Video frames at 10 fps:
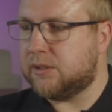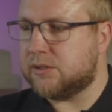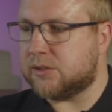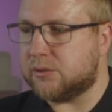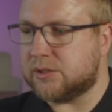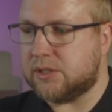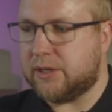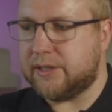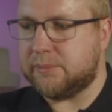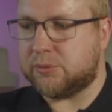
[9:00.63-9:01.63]
So
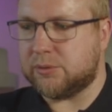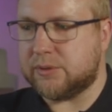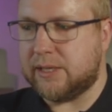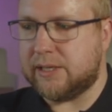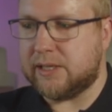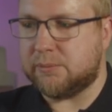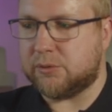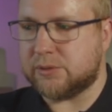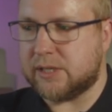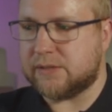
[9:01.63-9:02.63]
start A D T
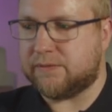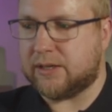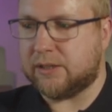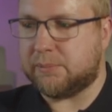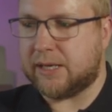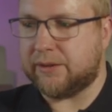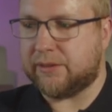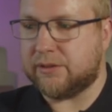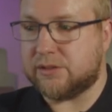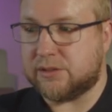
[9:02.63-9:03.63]
process, file
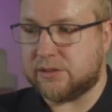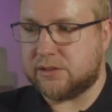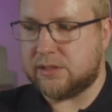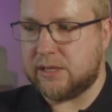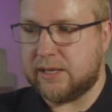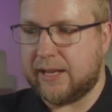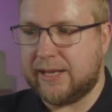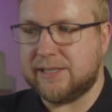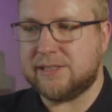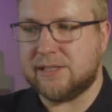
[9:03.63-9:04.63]
path, A
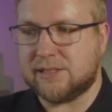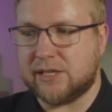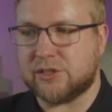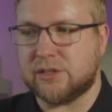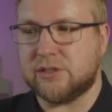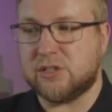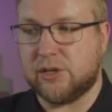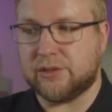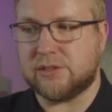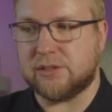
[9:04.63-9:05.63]
D T session
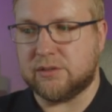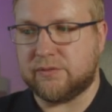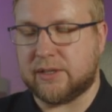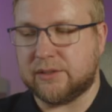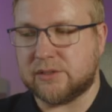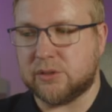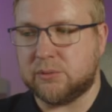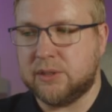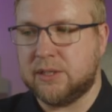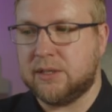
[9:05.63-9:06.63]
dot dir file.
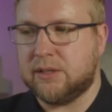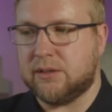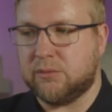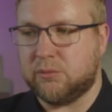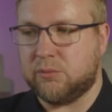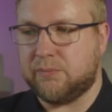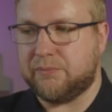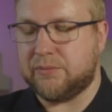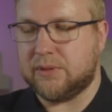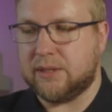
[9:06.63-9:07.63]
So
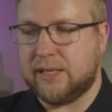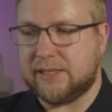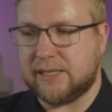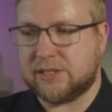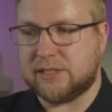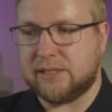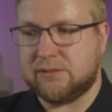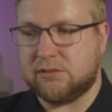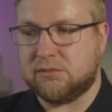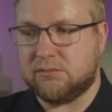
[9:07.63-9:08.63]
it's actually
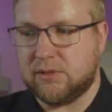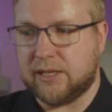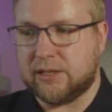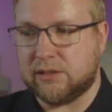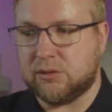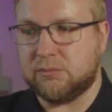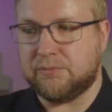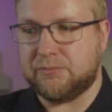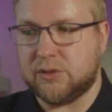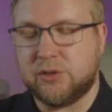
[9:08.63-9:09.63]
a look.
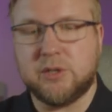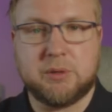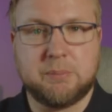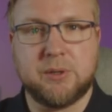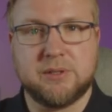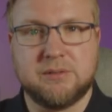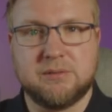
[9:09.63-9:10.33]
You don't want to put